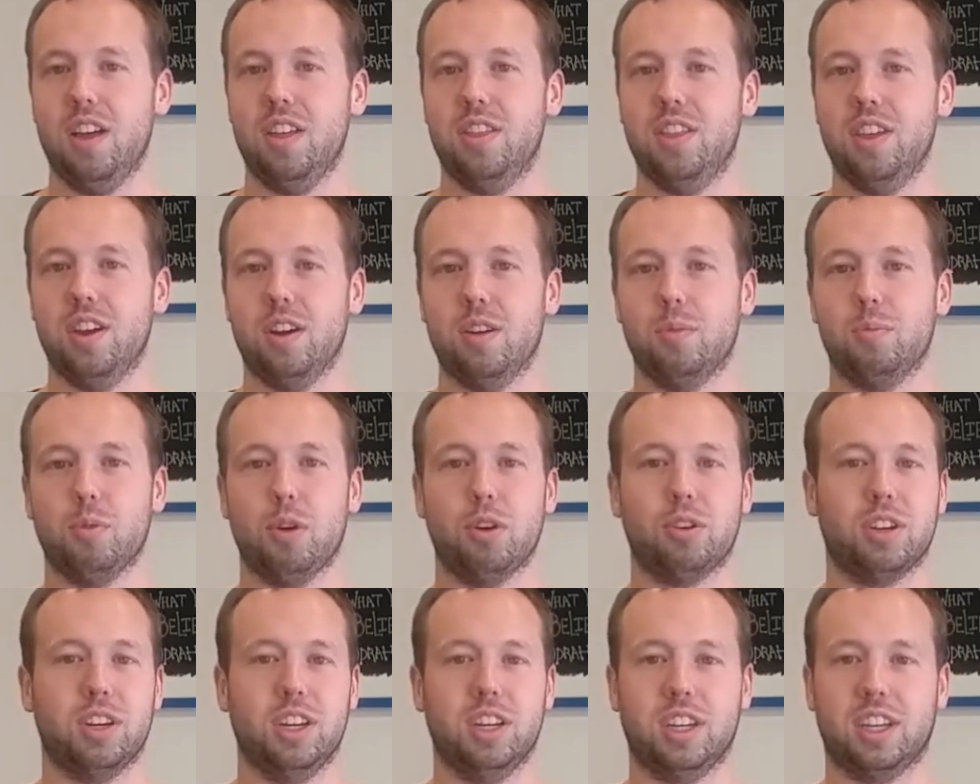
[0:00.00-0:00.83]
They're
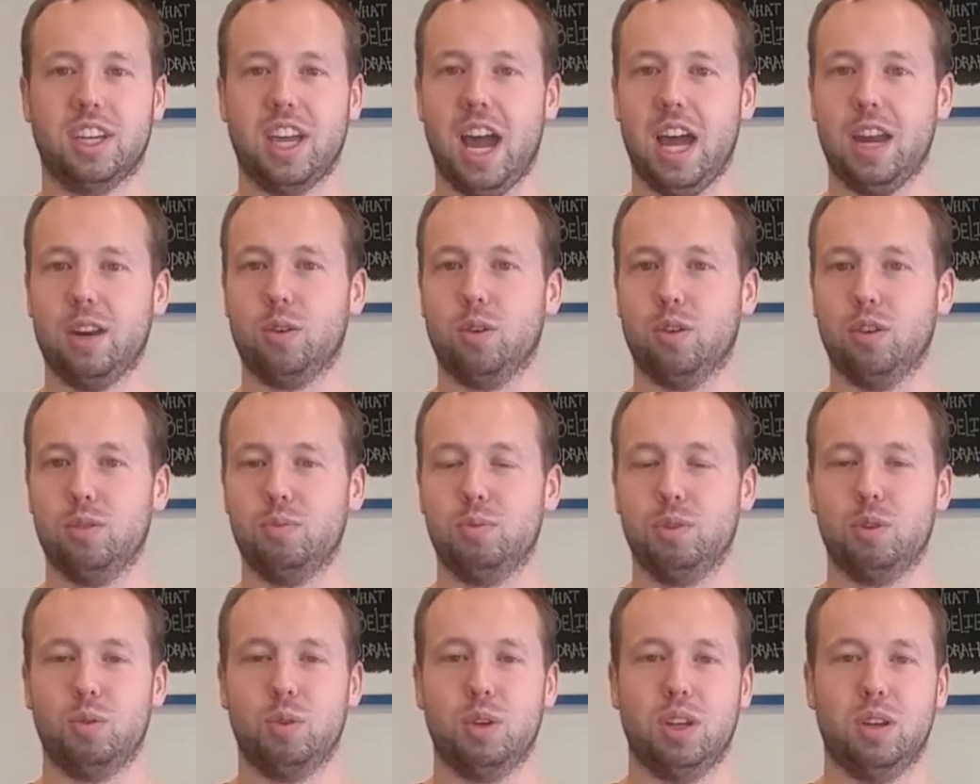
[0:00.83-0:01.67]
broken into categories
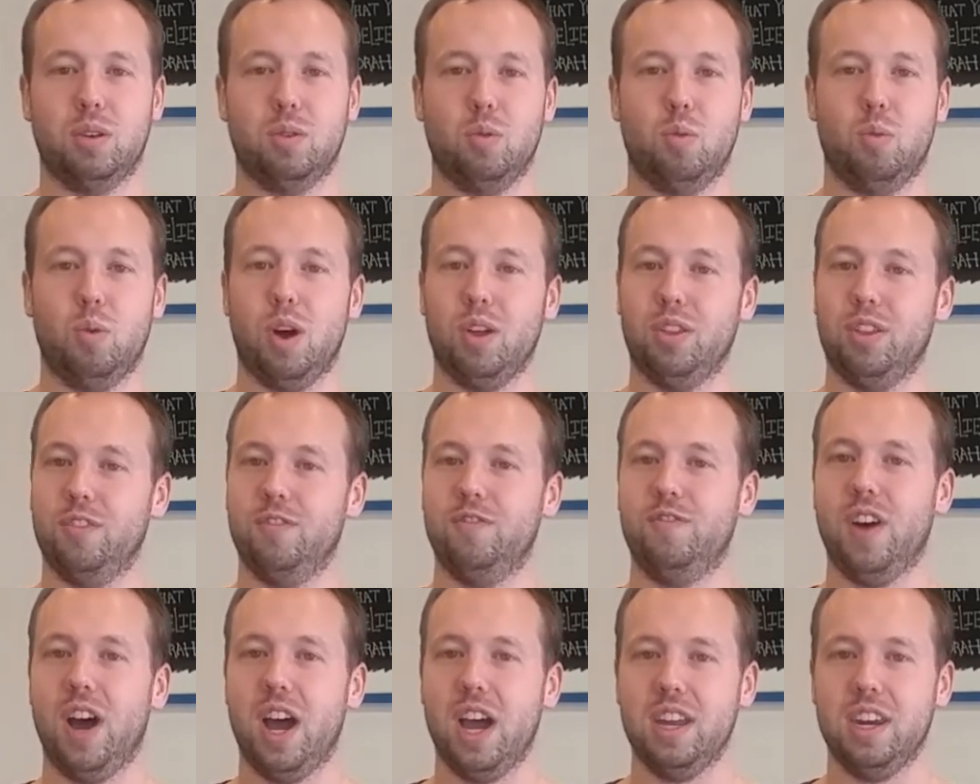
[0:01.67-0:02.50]
between wealth
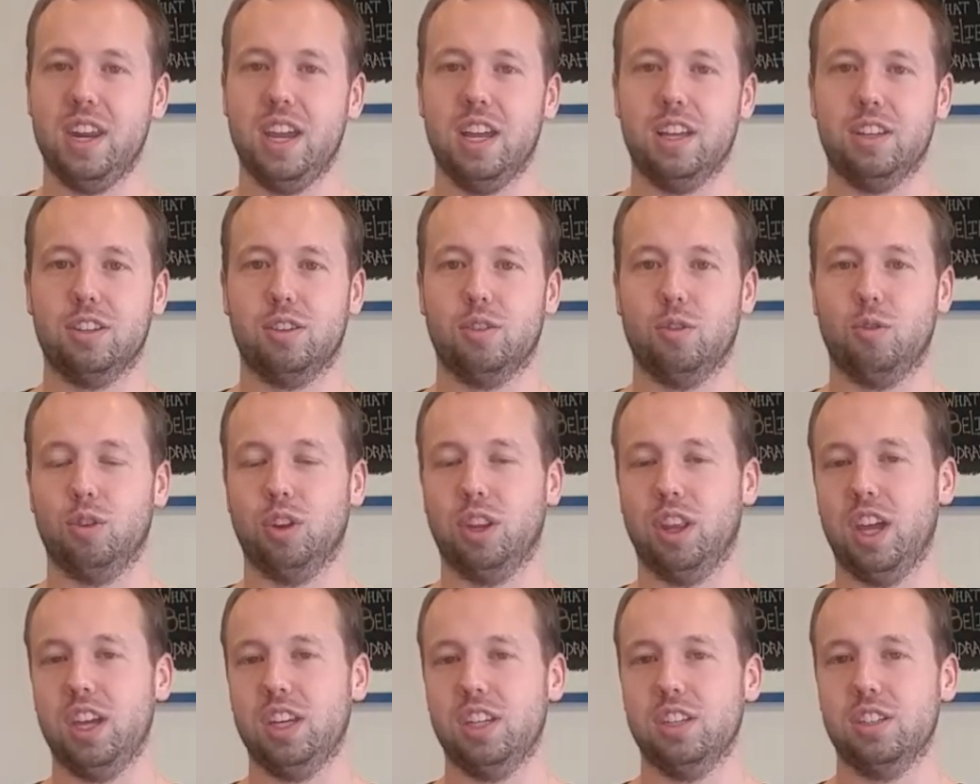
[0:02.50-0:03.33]
and finance,
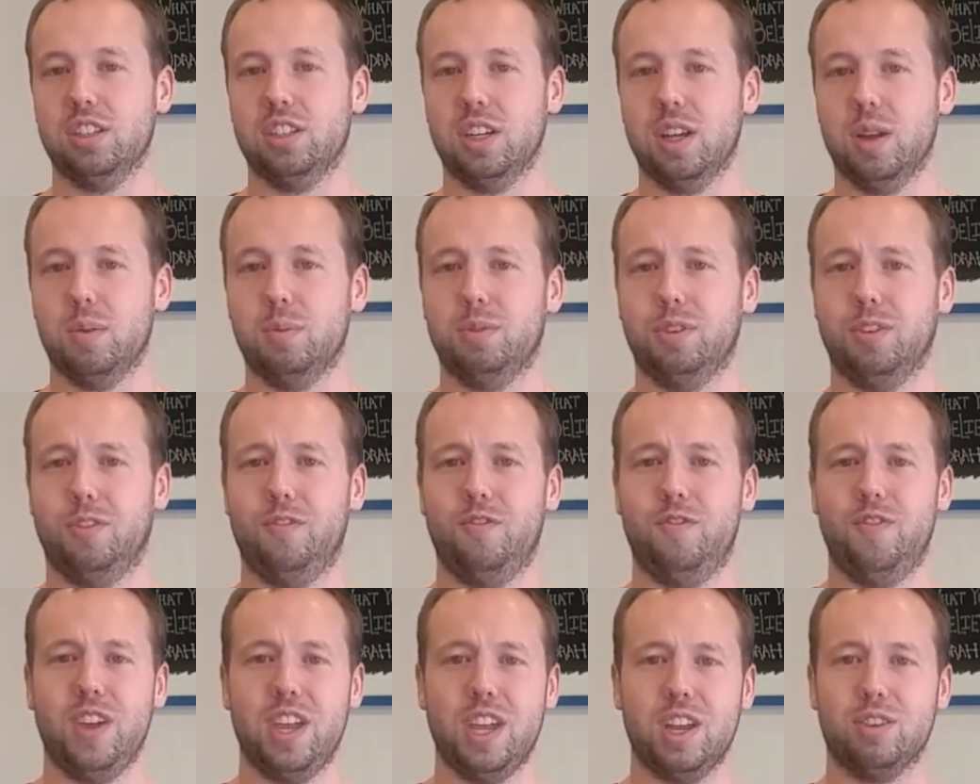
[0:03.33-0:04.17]
relationships,
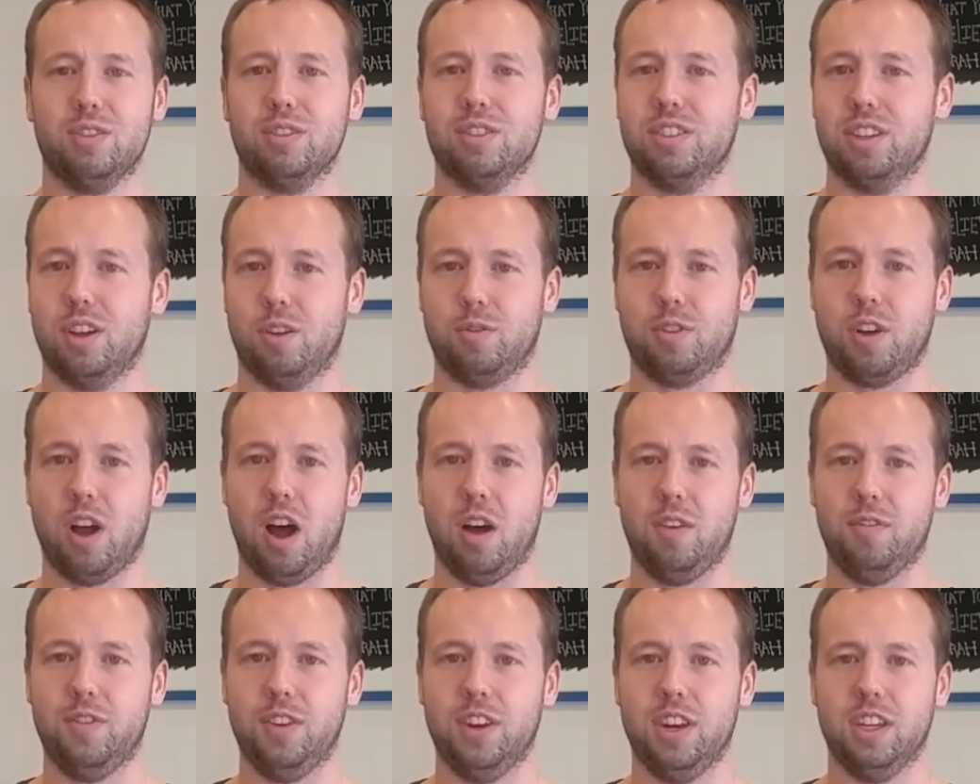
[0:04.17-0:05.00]
fear and
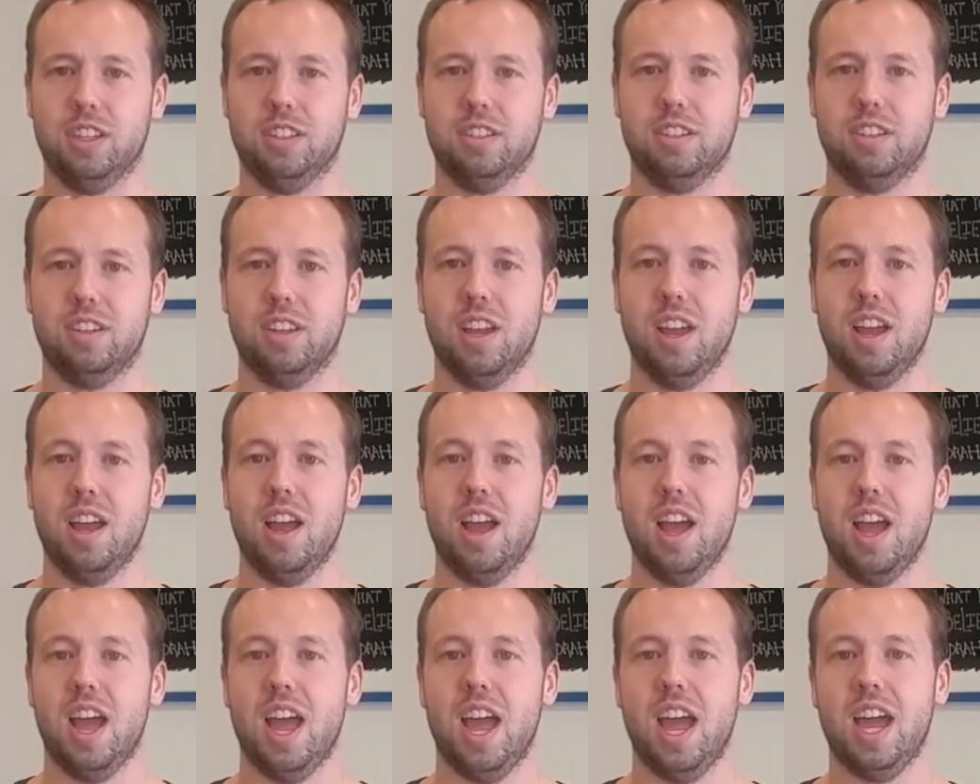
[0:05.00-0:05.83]
self-confidence.
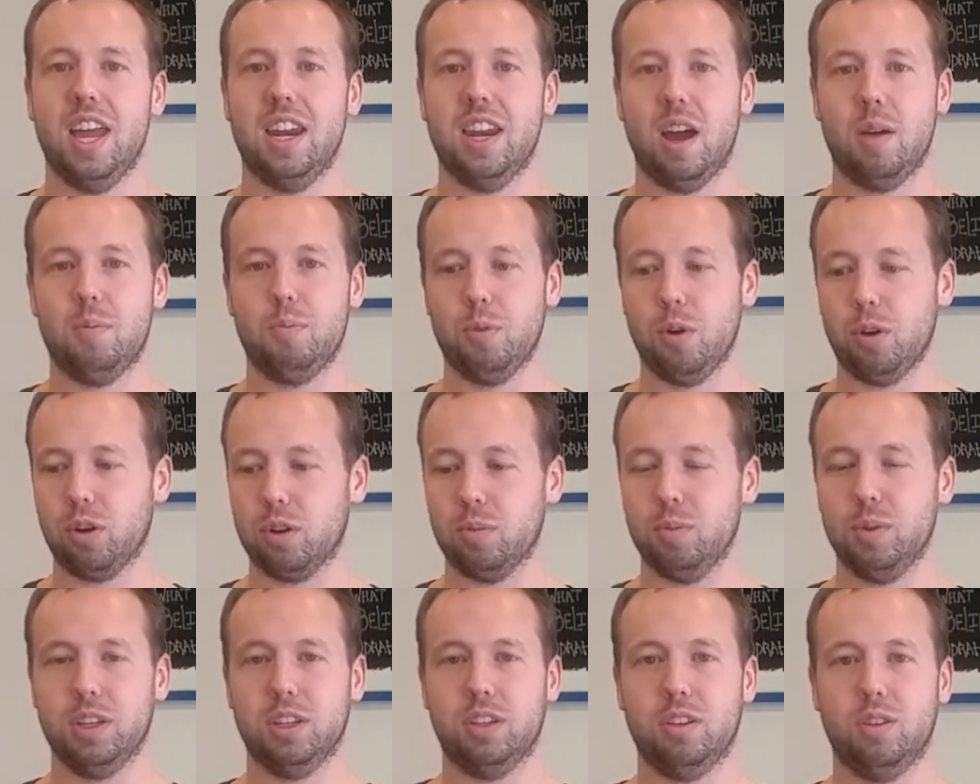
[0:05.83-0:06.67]
And I broke
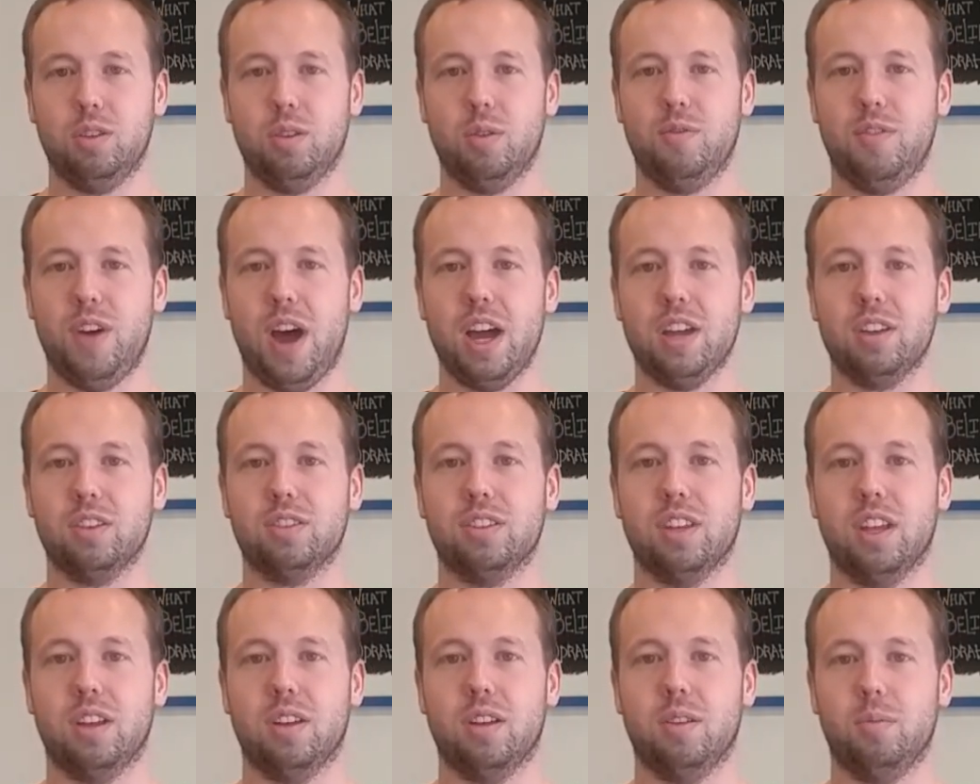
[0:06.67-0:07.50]
them into the
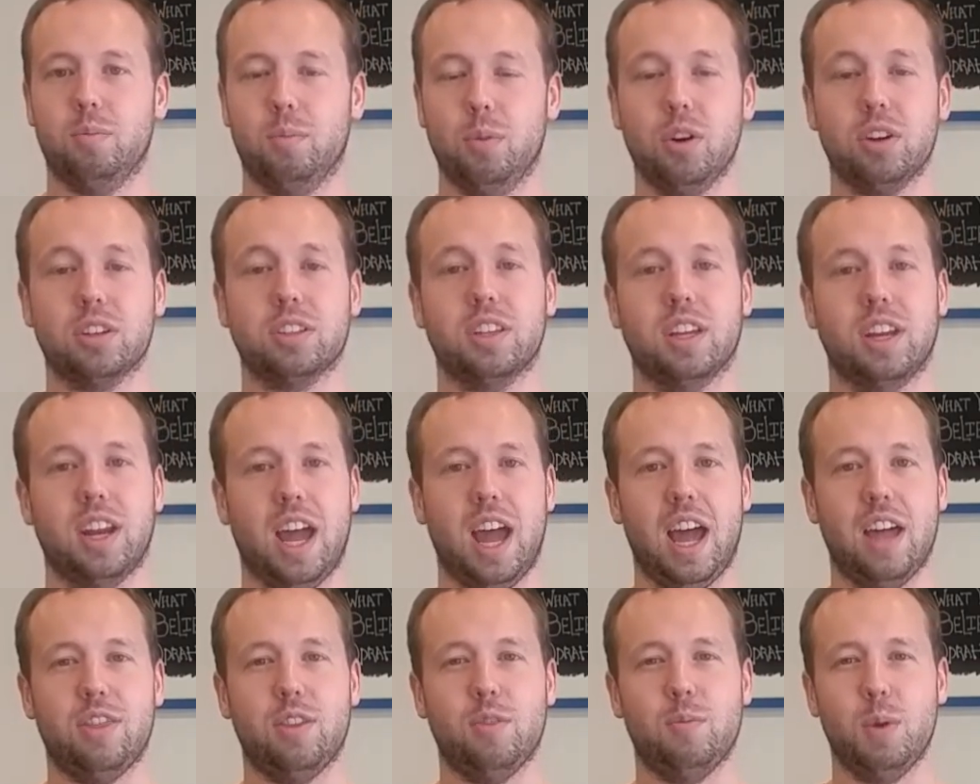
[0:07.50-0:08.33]
books that
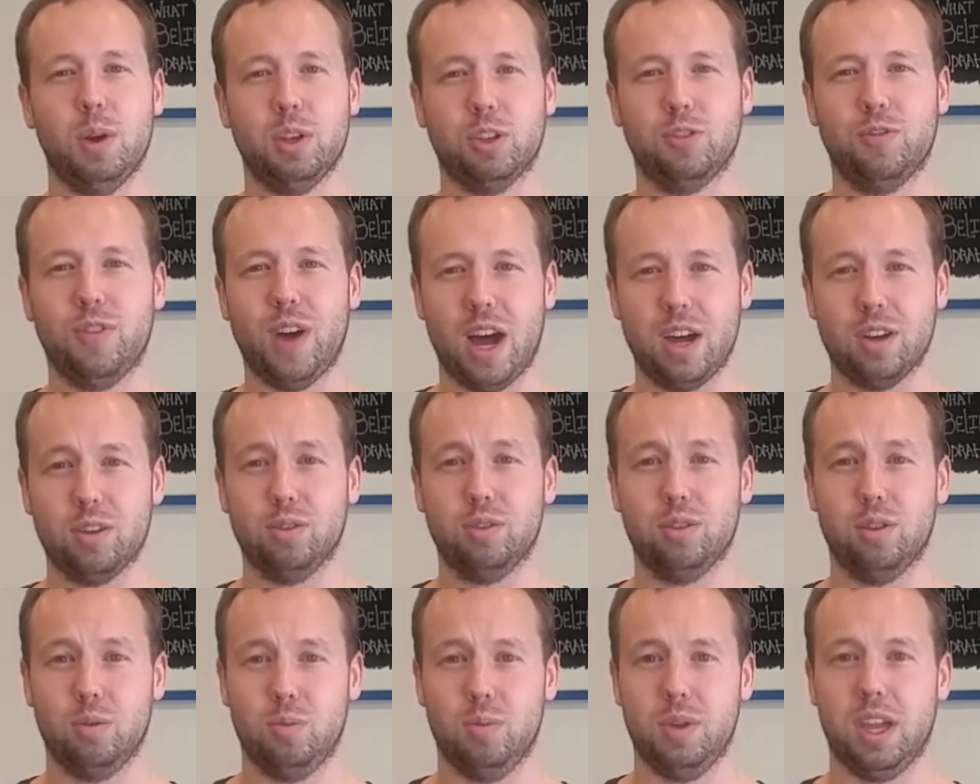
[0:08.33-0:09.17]
had the most
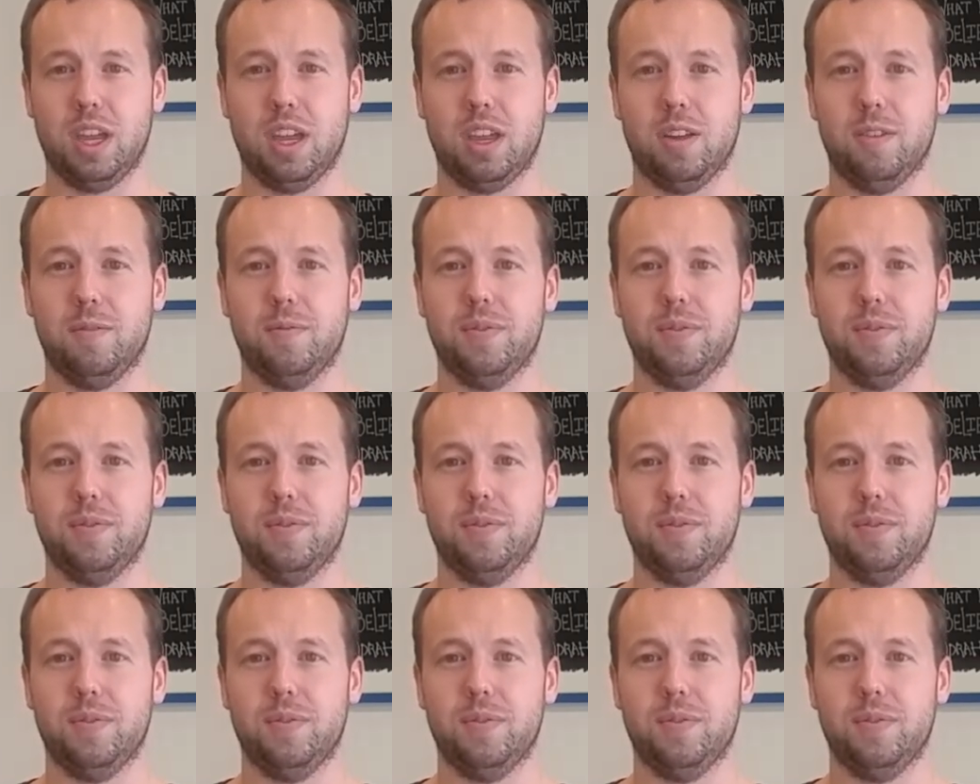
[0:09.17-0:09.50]
value to me.